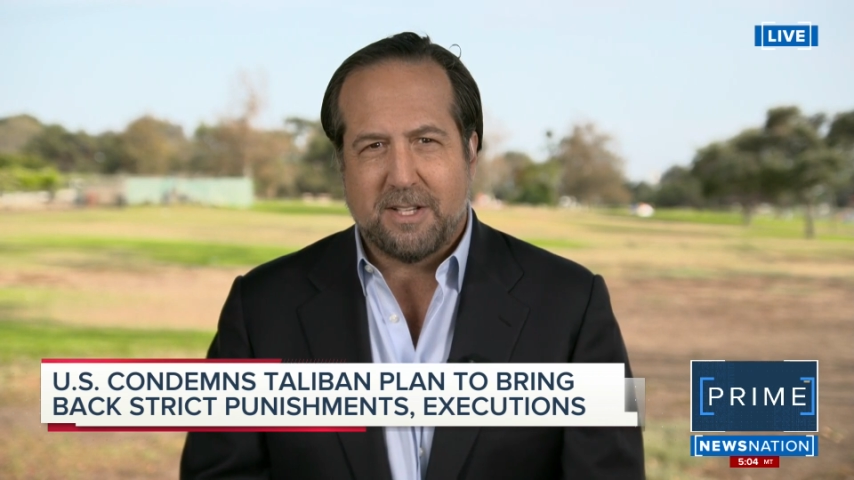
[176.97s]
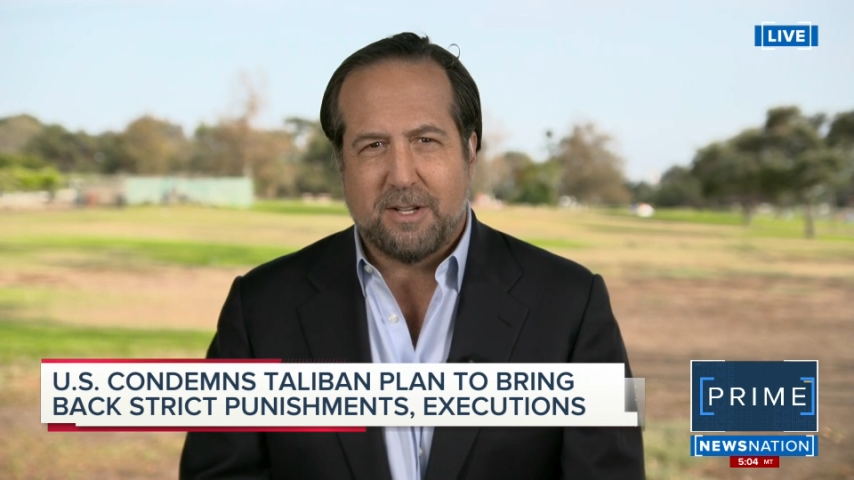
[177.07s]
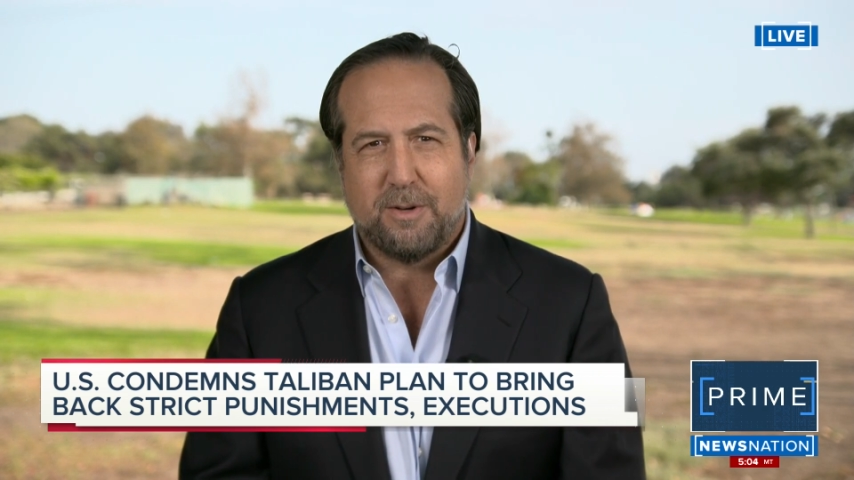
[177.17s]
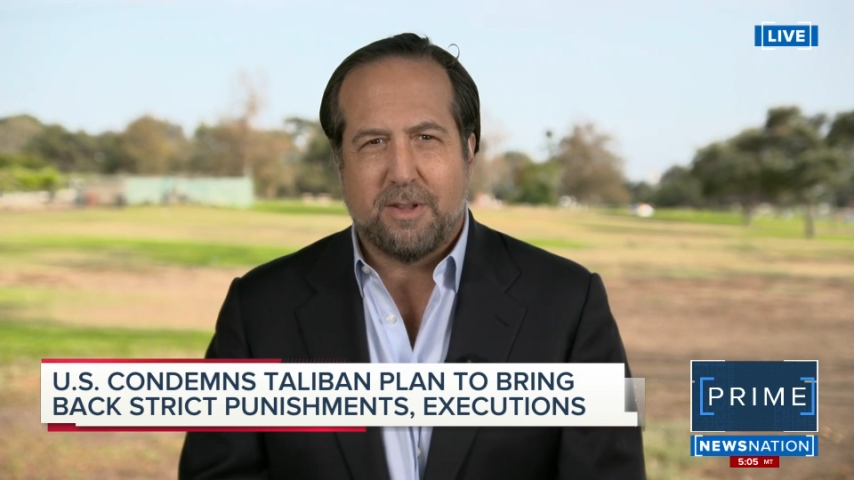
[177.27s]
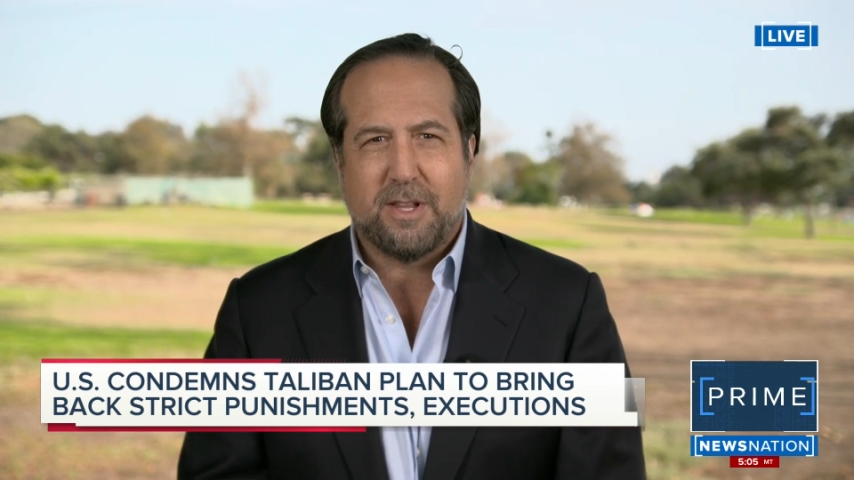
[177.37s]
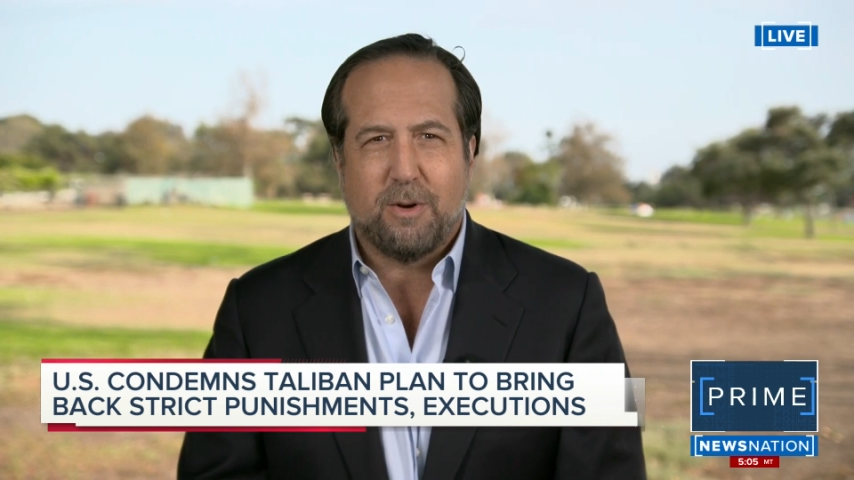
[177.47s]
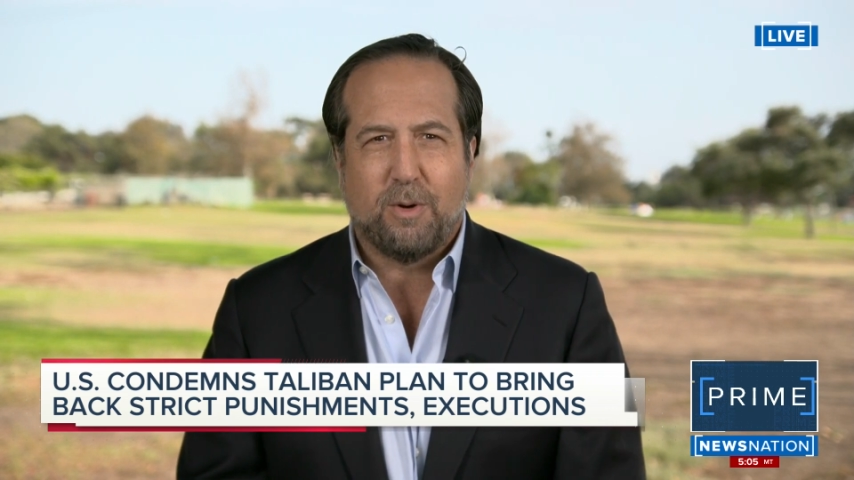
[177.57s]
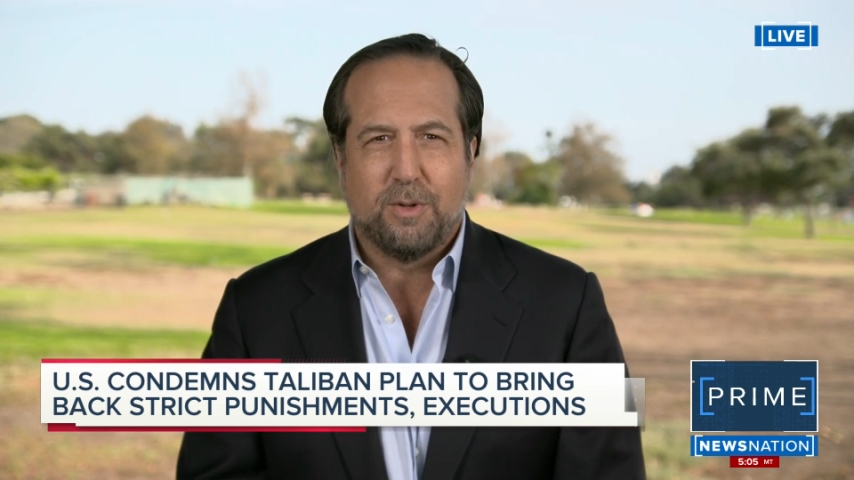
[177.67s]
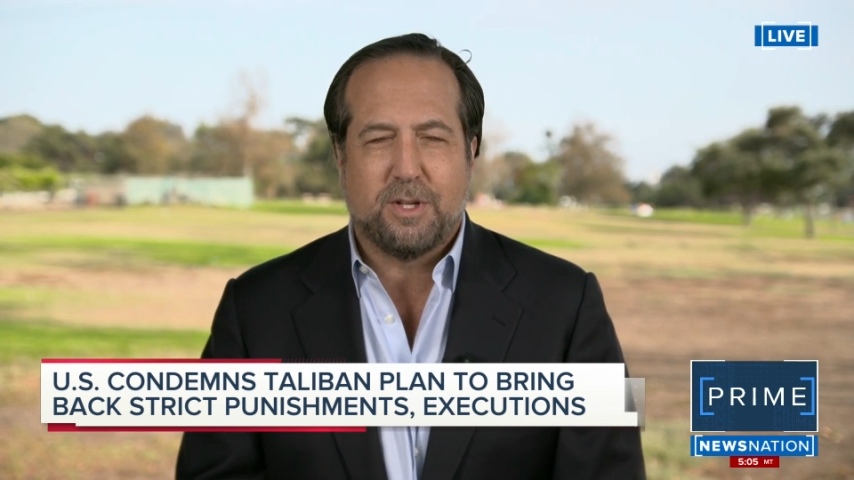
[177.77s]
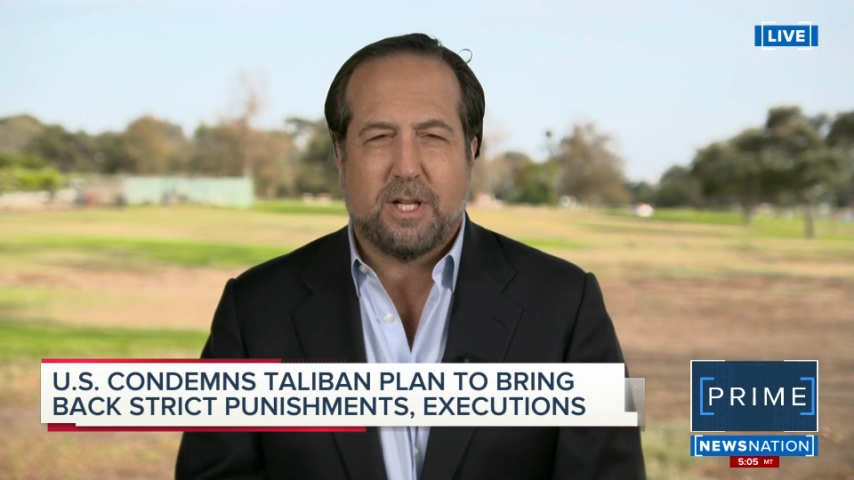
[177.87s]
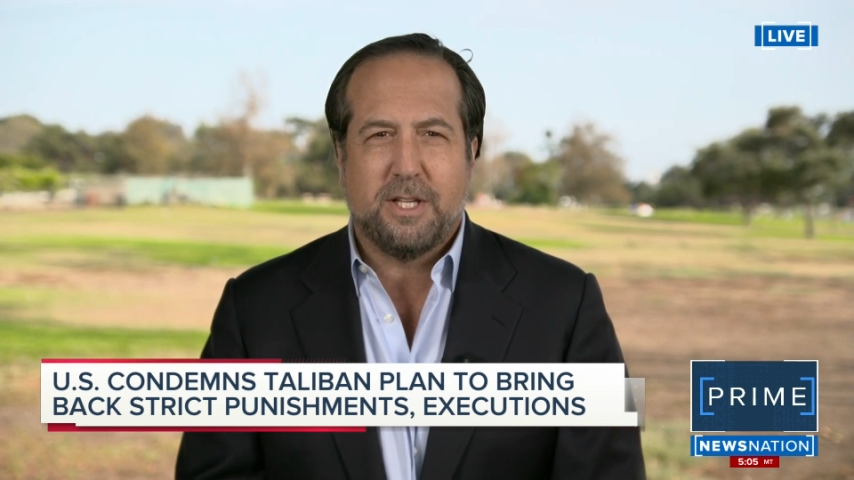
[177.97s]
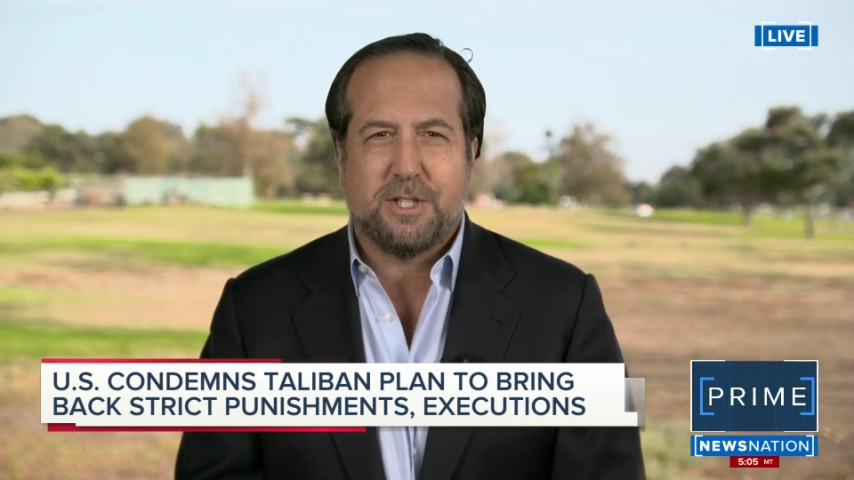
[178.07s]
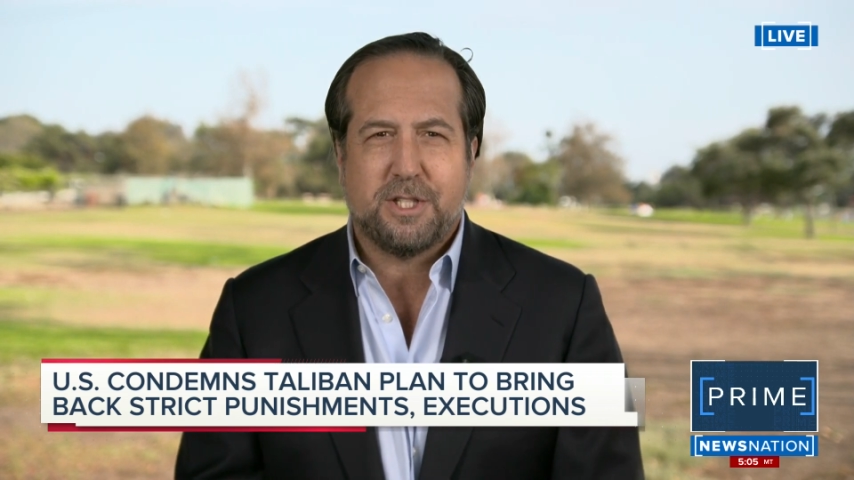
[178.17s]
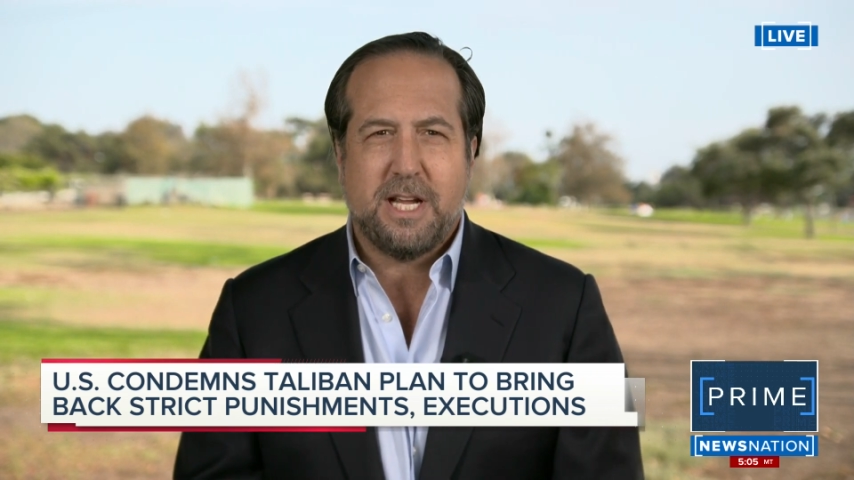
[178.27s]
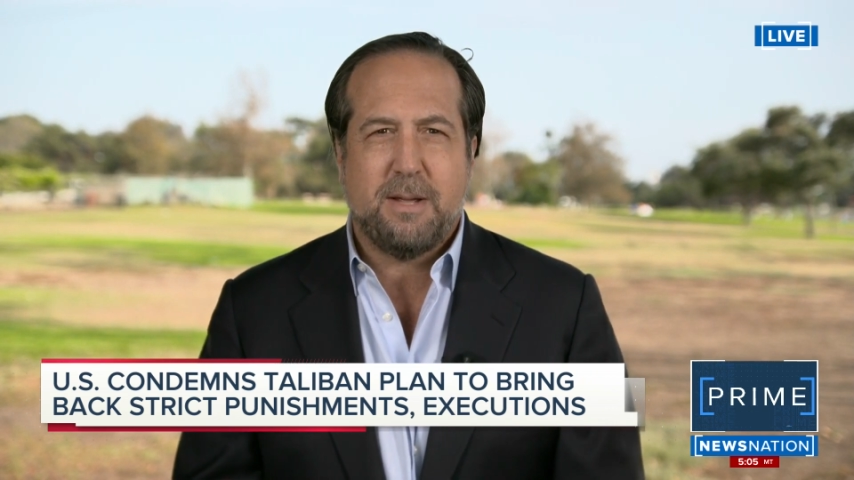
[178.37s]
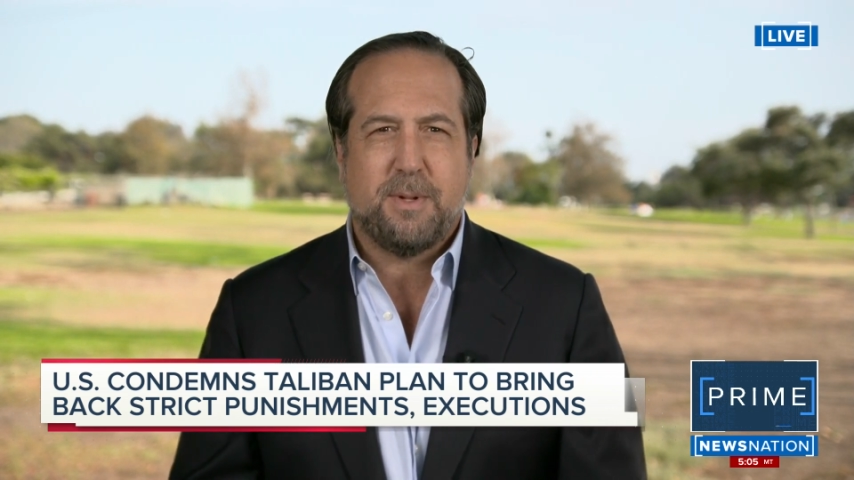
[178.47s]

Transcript: to go to the old cliche